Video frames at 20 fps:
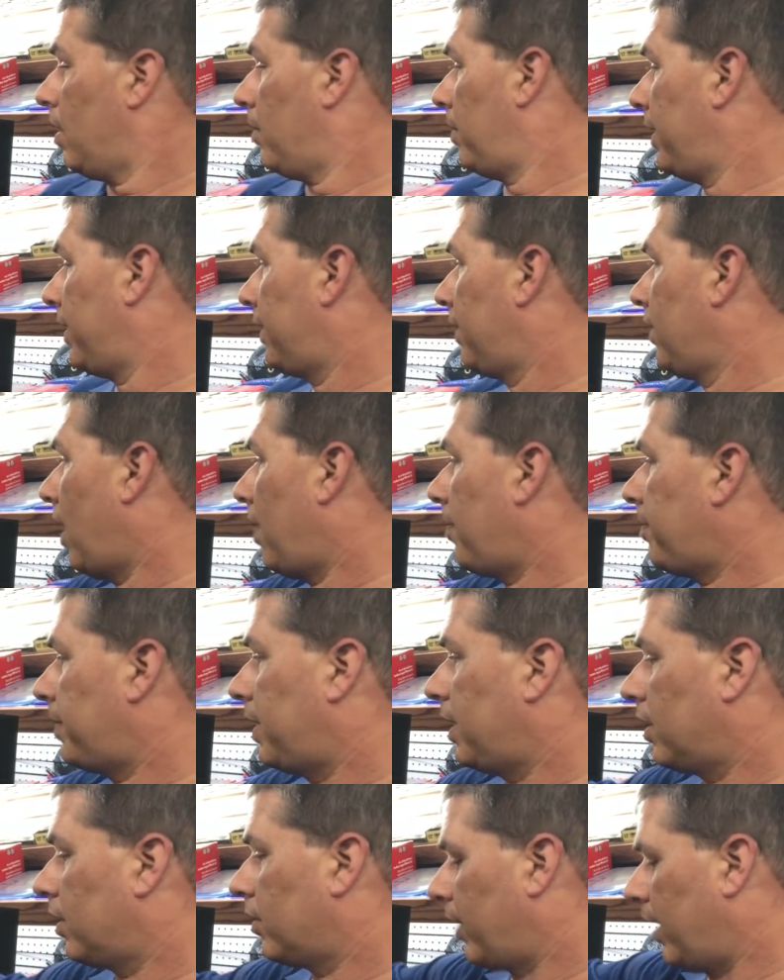But up
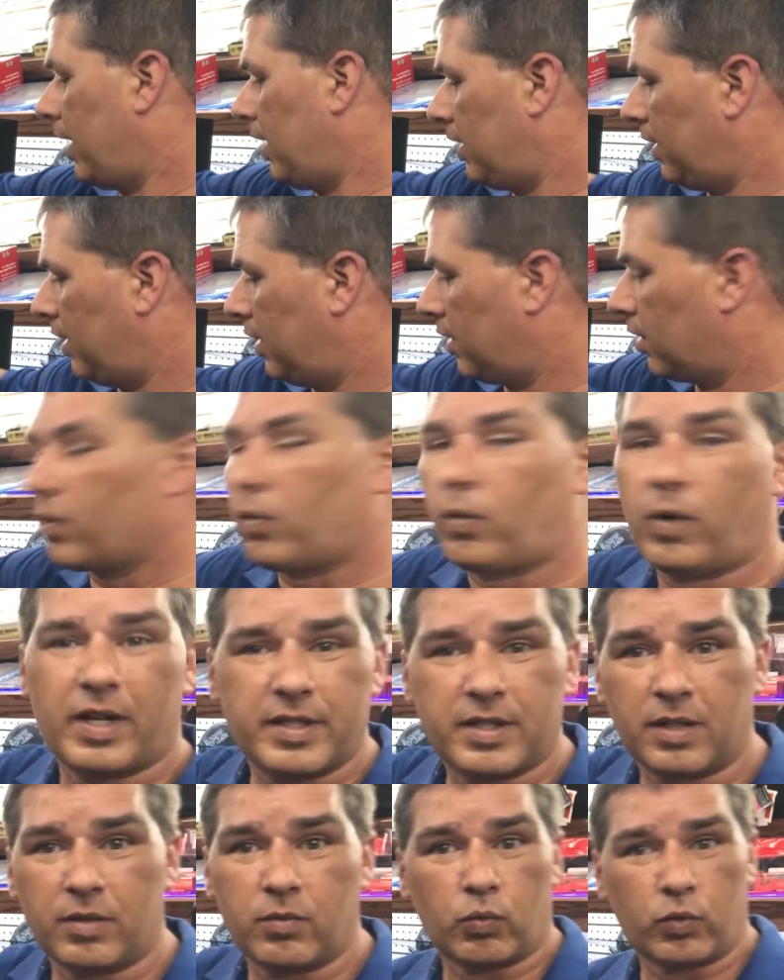here, right in here, it
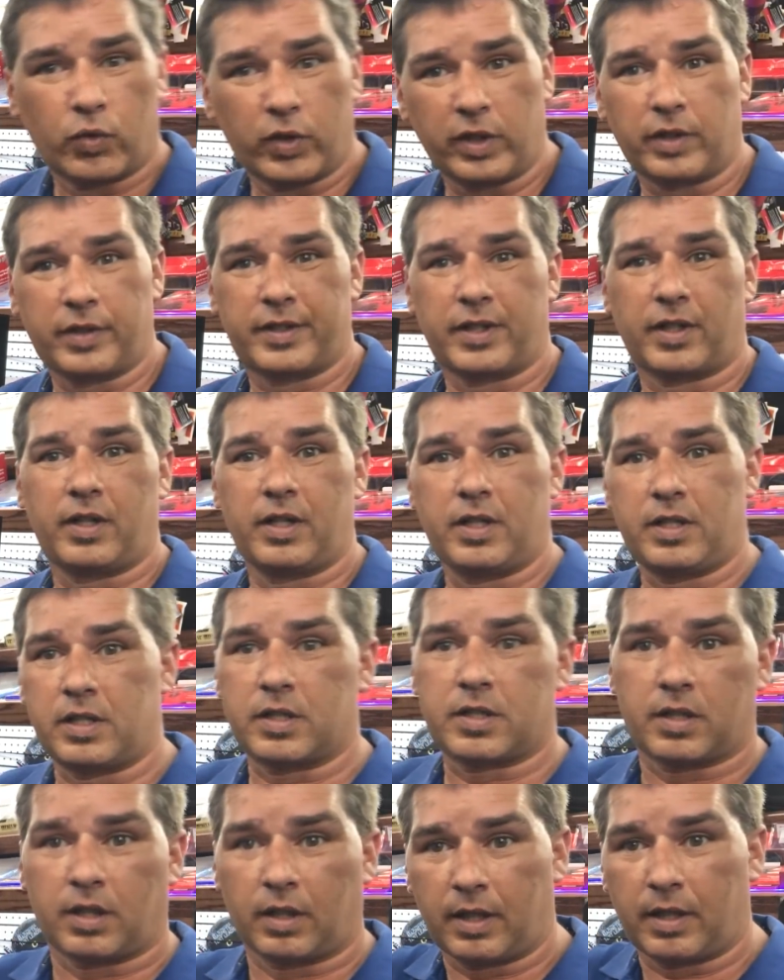wasn't real dirty,
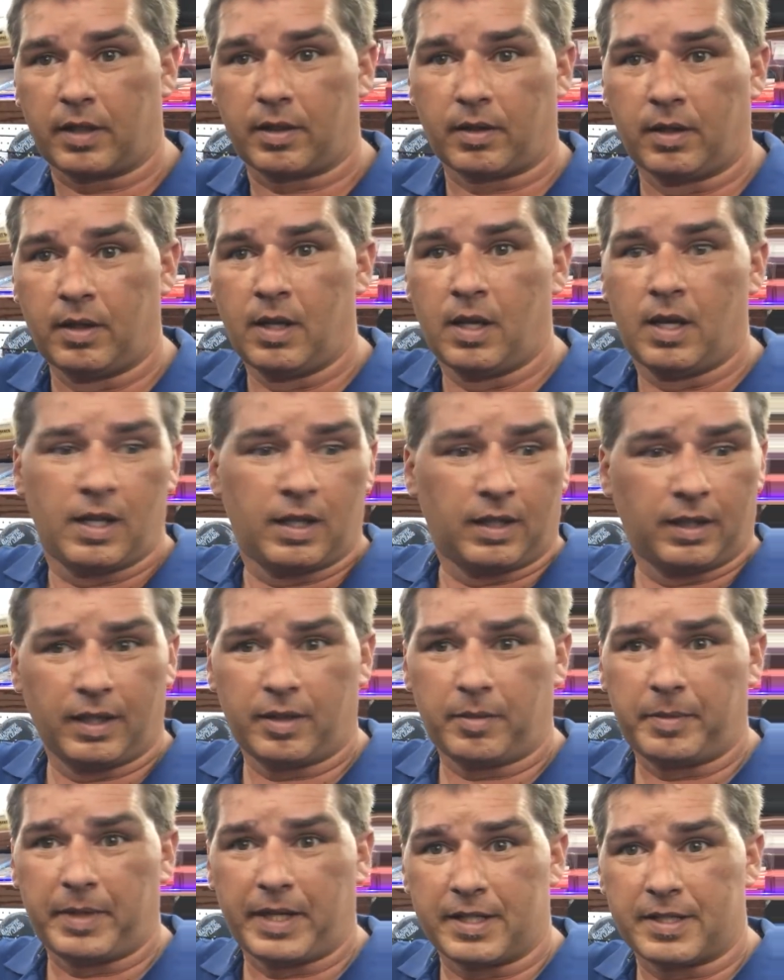just a little
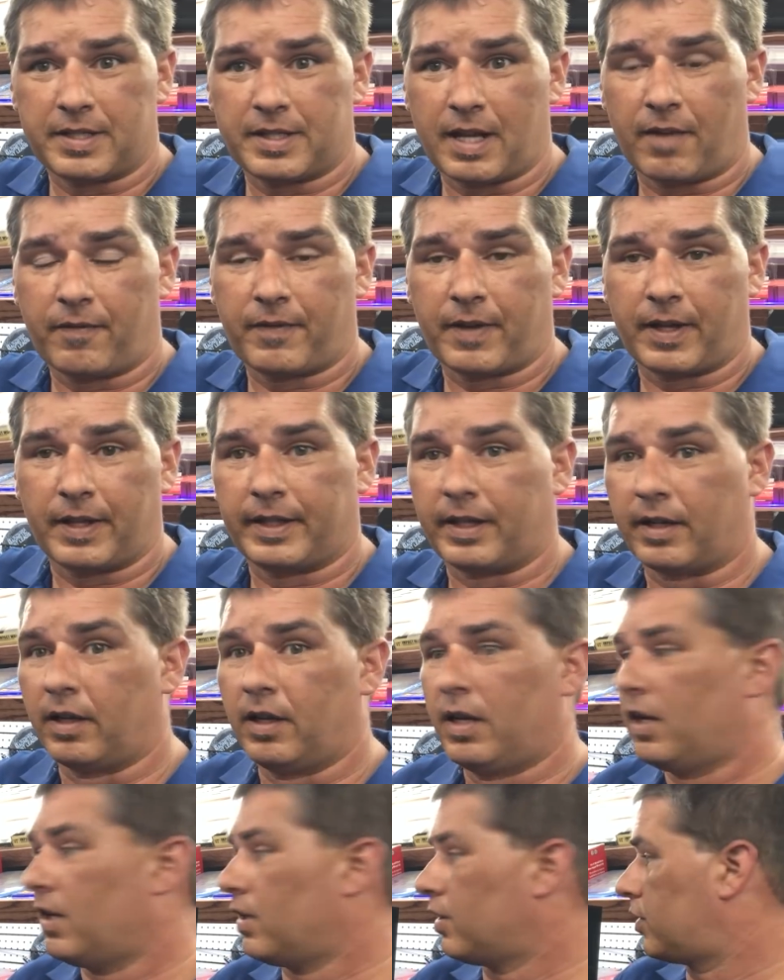bit of stuff on there.
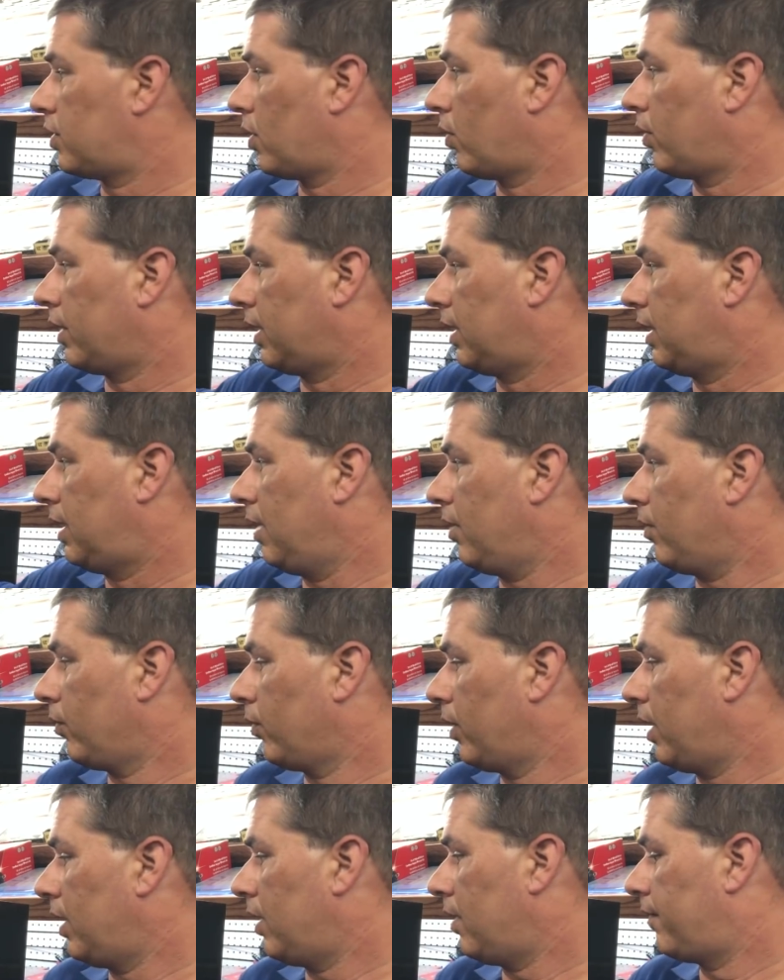So to get
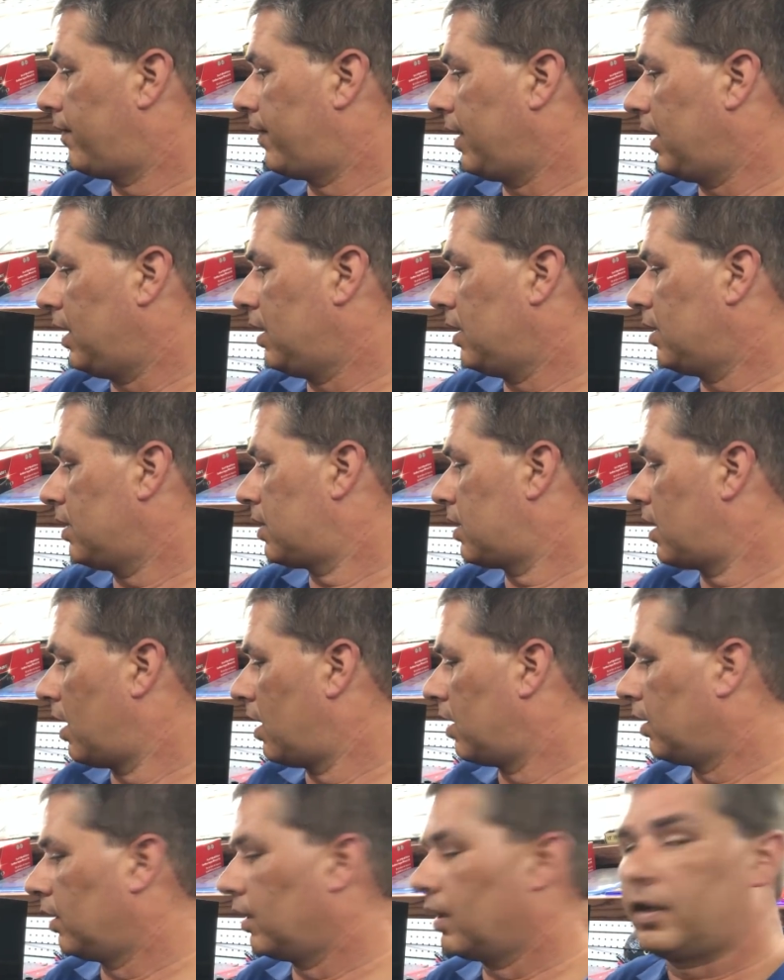rid of these
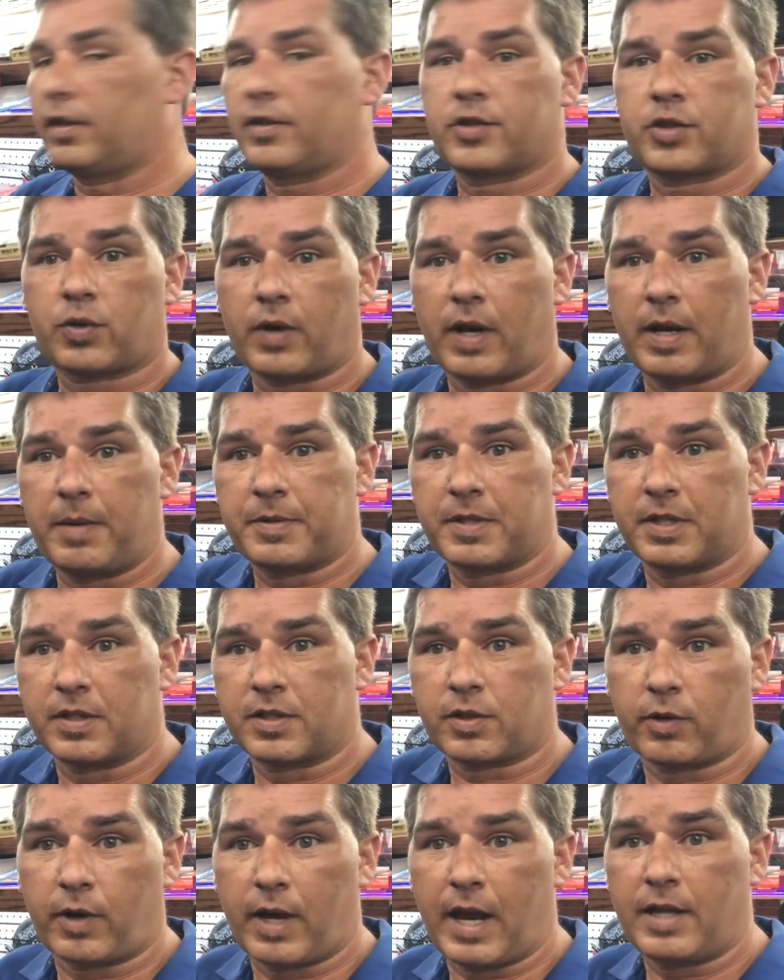little scrapes and
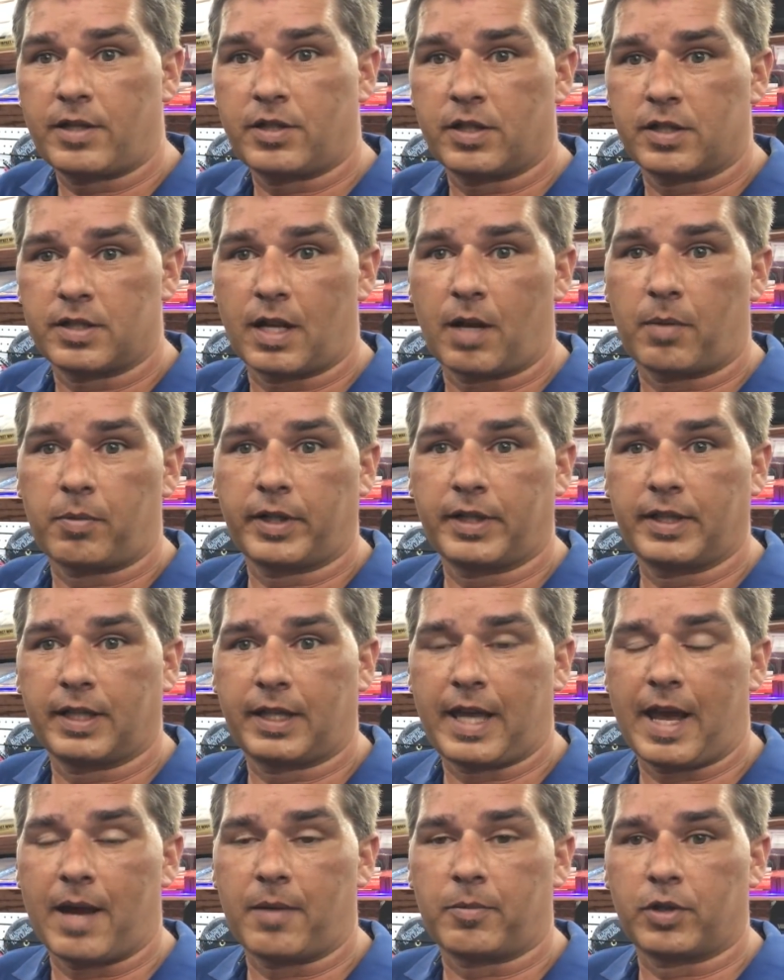scratches, and I'll bring the
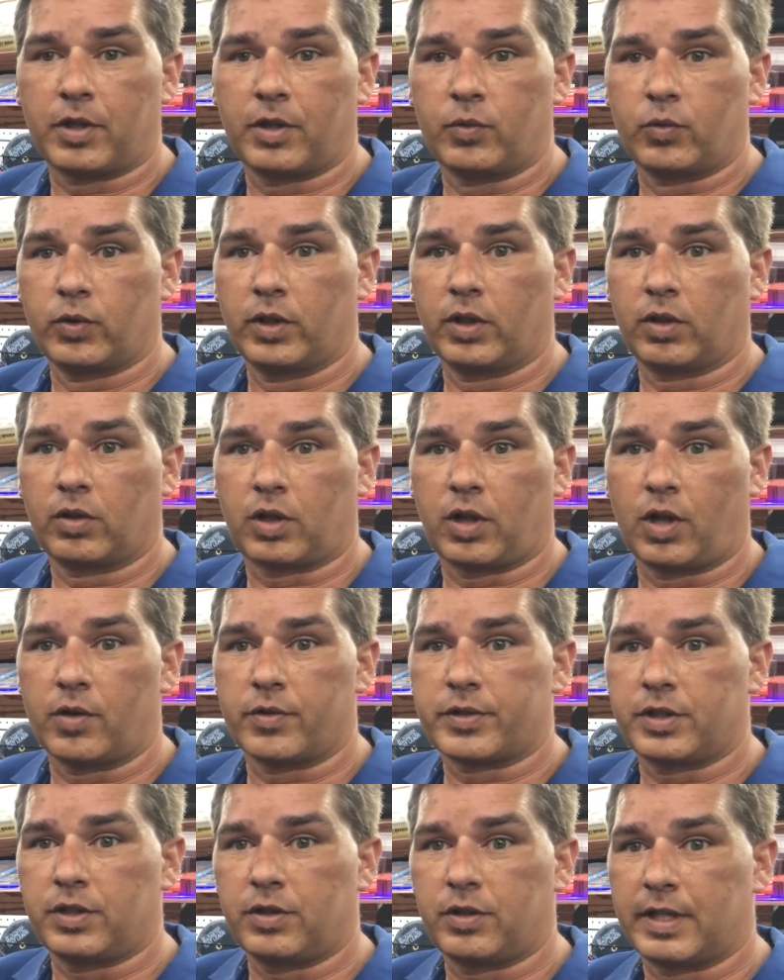camera in real
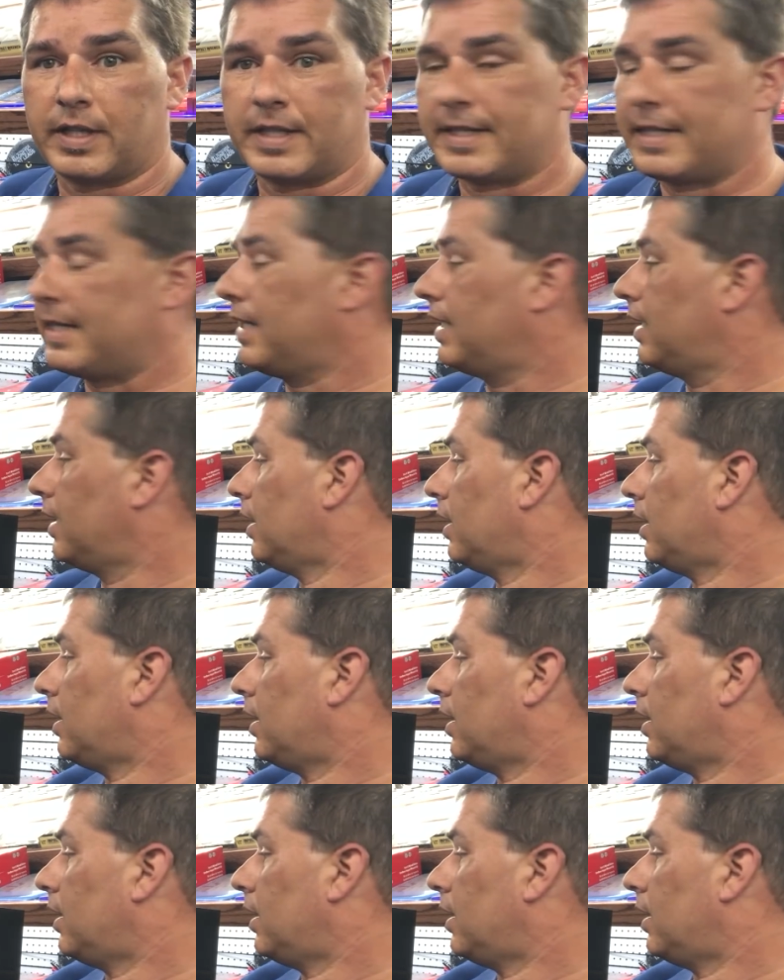close so you can see,